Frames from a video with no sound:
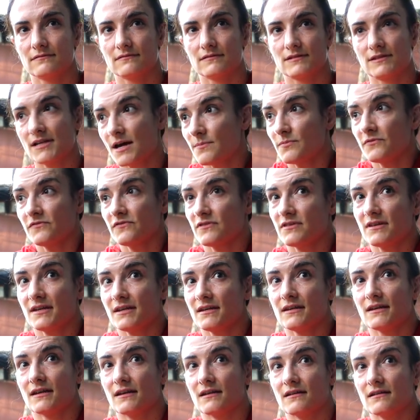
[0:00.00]
It. Stop
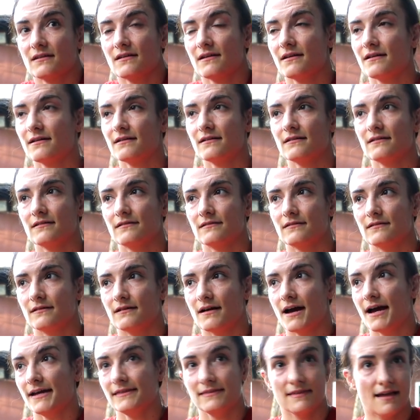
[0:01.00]
overthinking it.
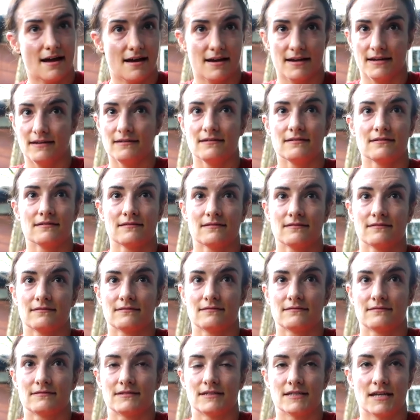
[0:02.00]
I lied
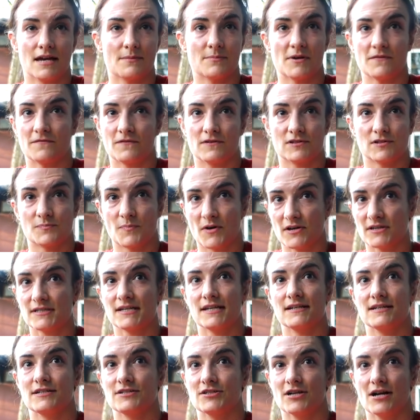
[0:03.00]
to get my first
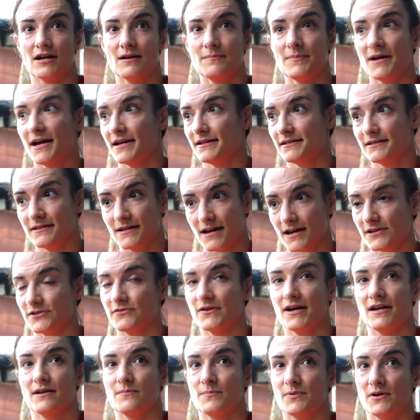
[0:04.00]
bartending job, I did not know
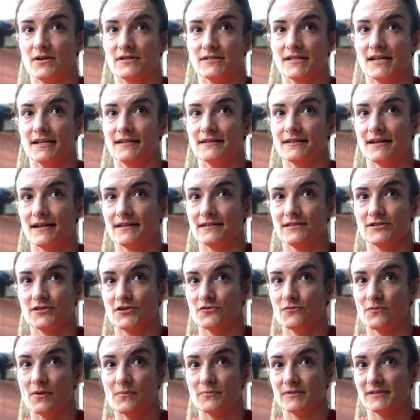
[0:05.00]
how to bartend. I didn't
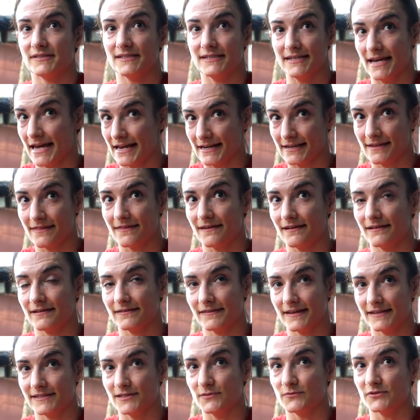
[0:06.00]
know what was in anything
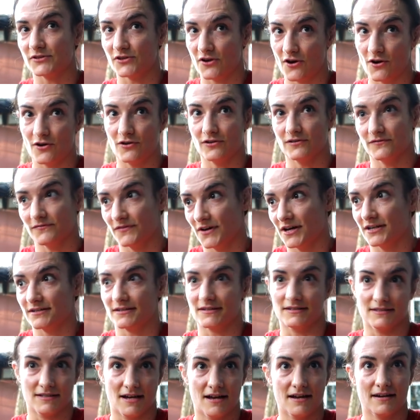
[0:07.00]
unless it was called
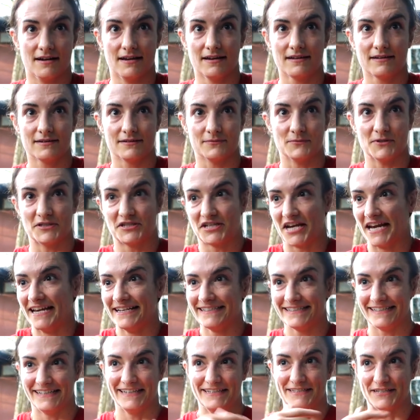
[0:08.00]
vodka tonic, in which
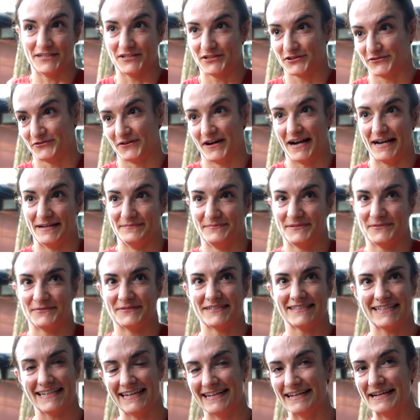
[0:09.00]
case it describes
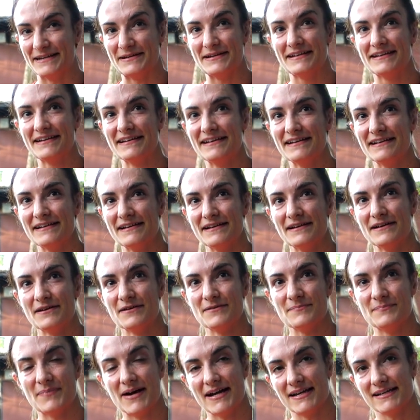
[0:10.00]
what's in it
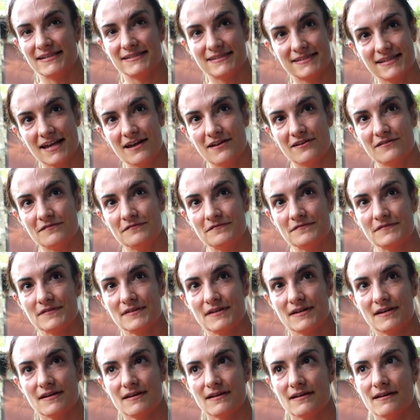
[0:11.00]
mm. by itself.
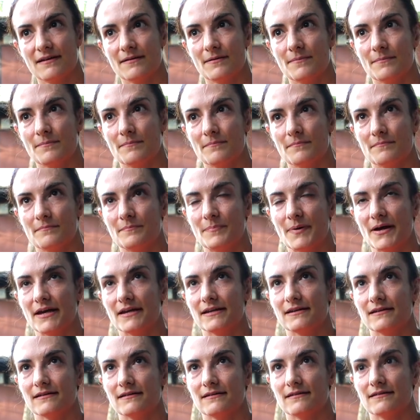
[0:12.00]

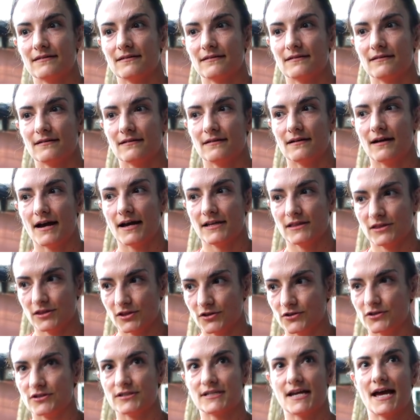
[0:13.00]
But I
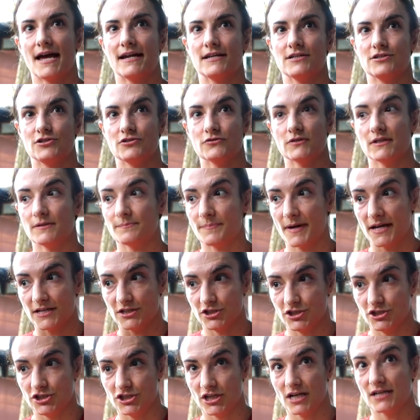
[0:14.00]
learned how to do it by
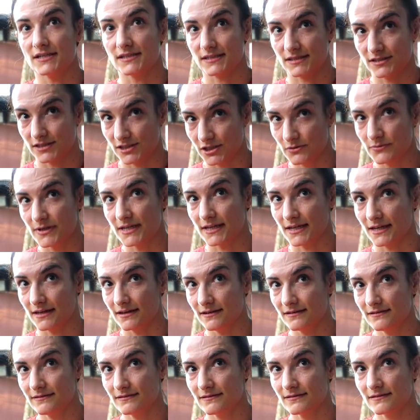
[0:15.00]
just doing
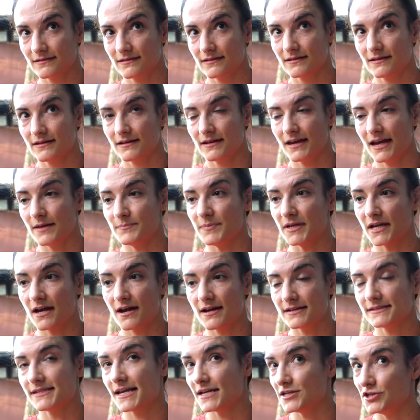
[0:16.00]
it. Mm. And
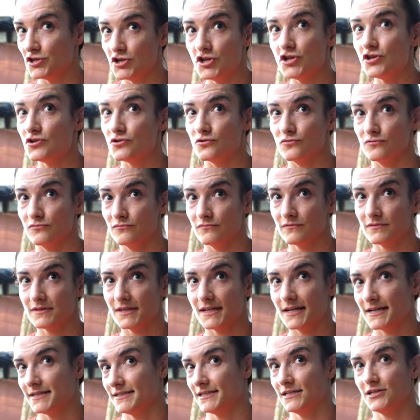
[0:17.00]
because I knew
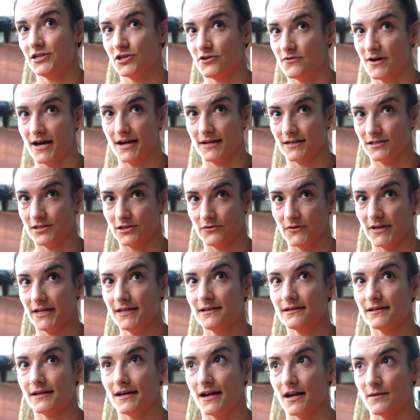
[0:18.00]
that I didn't know how to do it,
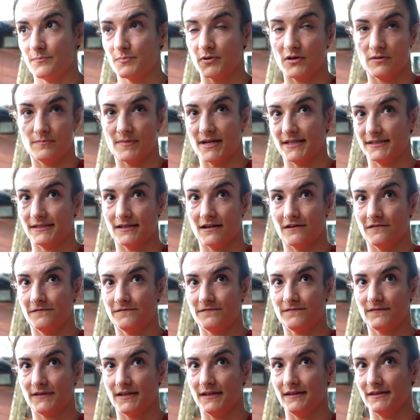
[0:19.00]
and i put myself
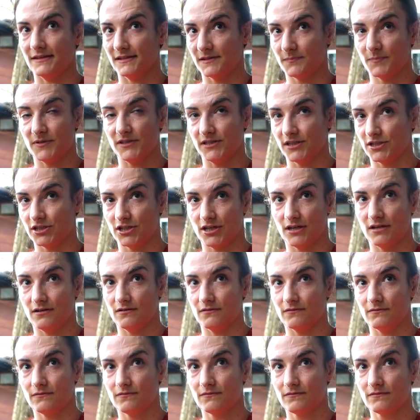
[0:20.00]
in this position
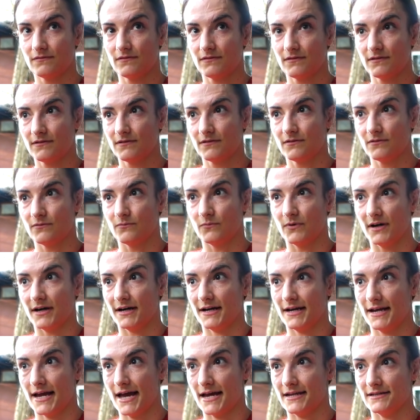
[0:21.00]
where
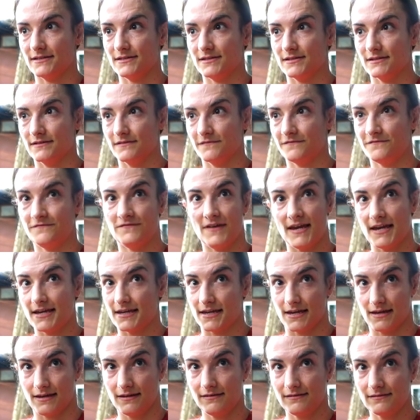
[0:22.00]
I had to fake
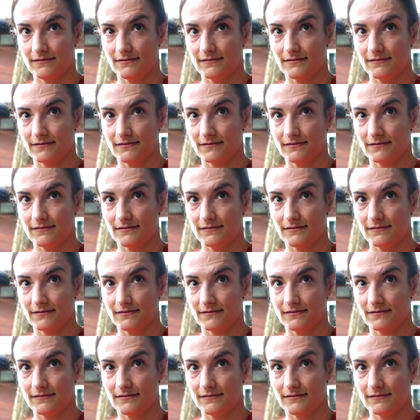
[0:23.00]
it,